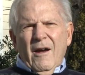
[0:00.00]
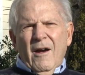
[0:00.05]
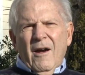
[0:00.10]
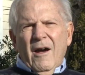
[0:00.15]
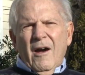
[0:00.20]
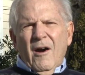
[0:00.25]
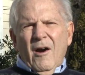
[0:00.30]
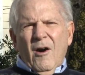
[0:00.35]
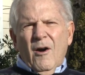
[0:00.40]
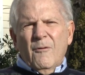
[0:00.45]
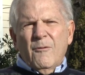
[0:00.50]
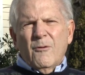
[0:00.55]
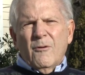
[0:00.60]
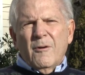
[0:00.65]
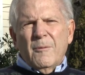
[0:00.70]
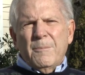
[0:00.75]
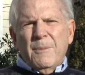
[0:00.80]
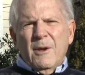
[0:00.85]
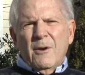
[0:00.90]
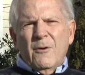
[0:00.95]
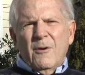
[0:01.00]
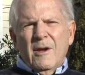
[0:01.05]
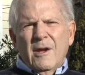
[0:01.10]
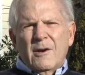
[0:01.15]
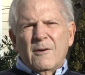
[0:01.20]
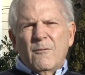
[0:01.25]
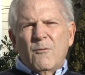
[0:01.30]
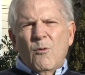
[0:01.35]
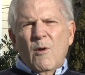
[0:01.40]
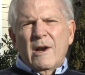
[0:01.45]
uh, over a
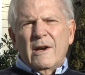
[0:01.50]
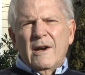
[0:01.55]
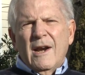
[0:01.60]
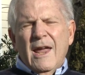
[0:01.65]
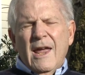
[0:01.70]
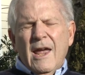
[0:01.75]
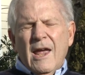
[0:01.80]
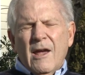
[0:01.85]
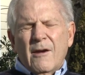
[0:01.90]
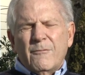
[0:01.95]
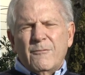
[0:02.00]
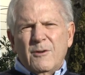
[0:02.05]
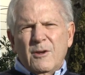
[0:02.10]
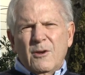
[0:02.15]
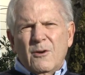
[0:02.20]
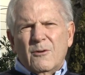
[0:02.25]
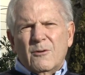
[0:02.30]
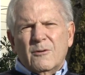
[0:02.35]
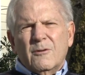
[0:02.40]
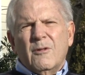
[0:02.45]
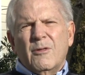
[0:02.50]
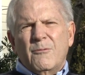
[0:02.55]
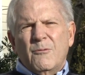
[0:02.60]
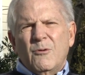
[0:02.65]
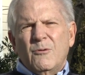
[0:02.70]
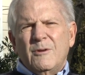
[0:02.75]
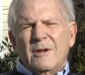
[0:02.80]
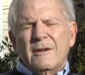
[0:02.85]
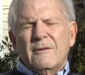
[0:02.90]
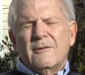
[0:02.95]
period of one and a half years
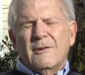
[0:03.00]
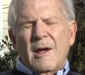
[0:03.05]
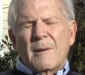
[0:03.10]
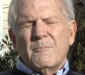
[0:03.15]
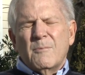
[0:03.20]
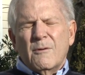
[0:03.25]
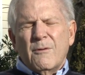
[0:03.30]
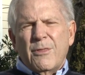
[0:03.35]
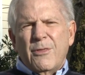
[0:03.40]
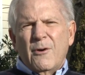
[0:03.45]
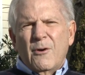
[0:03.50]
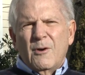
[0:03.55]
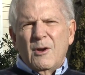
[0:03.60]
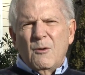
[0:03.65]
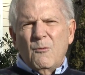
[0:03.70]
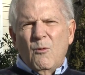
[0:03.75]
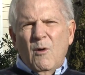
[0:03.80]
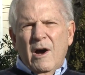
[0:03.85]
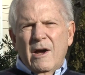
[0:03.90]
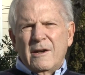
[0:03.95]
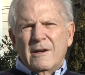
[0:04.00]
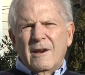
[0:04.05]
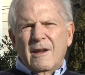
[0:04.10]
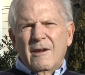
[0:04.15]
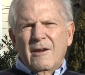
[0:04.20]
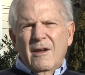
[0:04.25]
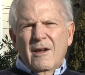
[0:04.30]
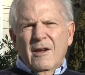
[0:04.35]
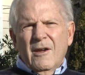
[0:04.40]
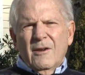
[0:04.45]
through December 31,
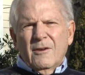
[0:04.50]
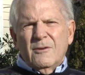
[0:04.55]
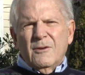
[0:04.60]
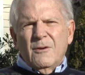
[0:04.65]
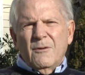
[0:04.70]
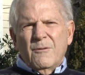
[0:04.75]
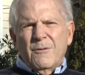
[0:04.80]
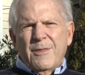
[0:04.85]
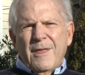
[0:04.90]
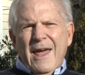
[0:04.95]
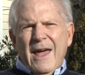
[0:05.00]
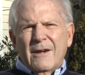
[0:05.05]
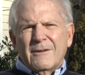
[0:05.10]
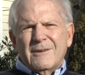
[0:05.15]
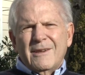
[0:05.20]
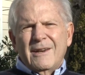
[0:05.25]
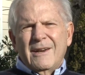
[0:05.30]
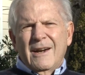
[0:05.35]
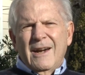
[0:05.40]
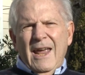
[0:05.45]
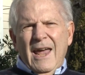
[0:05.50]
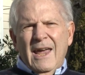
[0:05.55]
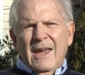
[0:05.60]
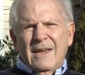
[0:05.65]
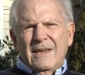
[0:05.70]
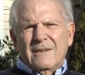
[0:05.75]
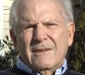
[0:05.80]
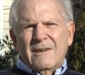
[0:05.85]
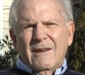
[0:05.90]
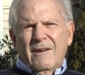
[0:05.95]

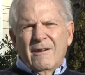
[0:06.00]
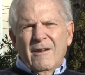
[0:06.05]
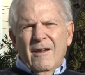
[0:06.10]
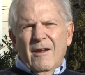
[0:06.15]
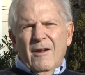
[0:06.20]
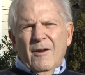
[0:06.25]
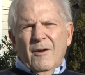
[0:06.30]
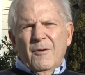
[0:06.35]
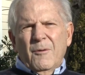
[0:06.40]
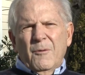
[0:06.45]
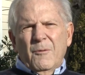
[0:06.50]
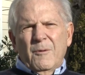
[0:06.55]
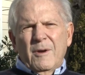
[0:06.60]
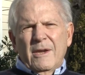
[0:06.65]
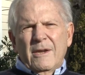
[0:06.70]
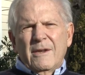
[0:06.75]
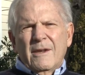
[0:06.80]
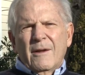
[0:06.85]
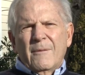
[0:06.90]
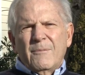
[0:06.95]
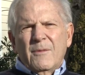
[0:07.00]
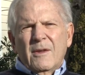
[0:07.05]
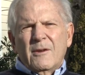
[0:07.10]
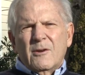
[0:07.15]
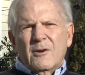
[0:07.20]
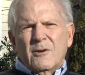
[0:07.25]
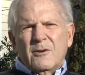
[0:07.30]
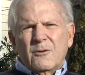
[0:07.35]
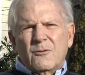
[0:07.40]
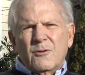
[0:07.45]
2008, we
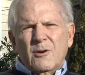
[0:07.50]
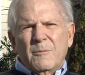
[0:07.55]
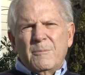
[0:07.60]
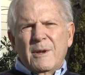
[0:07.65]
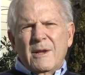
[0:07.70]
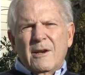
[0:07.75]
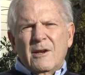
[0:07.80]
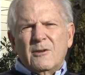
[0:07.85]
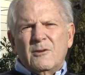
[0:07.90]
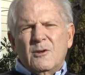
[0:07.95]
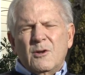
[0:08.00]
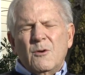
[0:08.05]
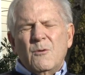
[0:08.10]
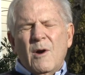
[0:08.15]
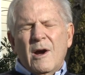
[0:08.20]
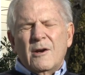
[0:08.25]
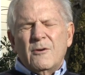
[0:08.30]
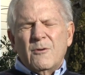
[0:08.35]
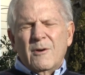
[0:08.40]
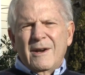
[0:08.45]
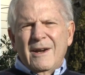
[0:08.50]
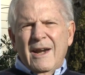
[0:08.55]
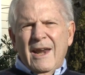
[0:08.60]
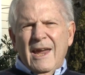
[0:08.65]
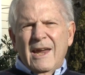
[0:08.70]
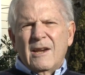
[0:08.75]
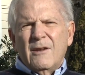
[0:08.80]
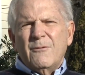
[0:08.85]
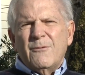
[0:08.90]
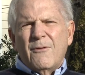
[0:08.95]
contributed
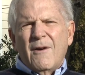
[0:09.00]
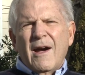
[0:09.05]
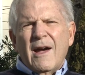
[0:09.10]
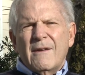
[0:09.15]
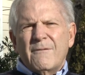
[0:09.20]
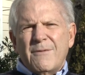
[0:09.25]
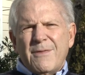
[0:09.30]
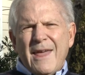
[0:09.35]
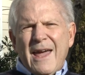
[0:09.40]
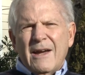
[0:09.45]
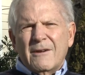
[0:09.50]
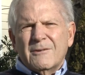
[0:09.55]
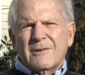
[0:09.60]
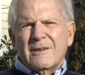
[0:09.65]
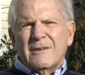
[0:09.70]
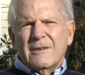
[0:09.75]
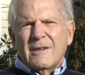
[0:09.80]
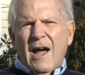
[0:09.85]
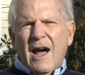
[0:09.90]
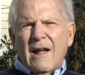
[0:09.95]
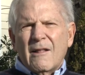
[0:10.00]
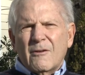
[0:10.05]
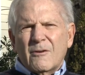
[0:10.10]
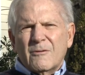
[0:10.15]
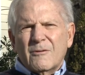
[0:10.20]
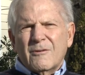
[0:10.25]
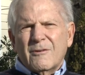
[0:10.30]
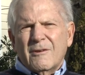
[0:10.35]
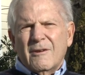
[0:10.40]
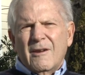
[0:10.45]

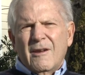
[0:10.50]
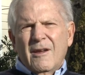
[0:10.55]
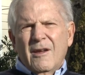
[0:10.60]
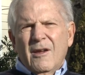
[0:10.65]
$285,000